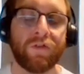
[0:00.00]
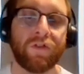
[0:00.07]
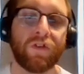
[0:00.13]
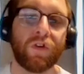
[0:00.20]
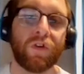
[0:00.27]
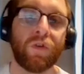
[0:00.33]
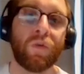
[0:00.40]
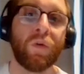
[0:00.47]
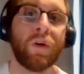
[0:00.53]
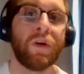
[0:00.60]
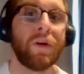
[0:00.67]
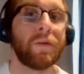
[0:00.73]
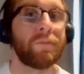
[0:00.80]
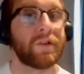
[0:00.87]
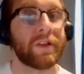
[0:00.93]
So
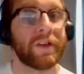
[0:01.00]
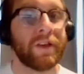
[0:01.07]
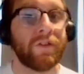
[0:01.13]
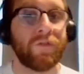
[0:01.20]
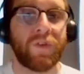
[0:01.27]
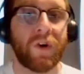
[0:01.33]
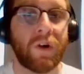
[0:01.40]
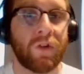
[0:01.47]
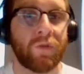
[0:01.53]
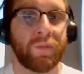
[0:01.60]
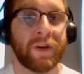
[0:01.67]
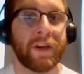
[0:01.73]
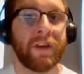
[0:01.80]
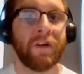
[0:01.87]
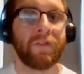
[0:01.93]
please follow me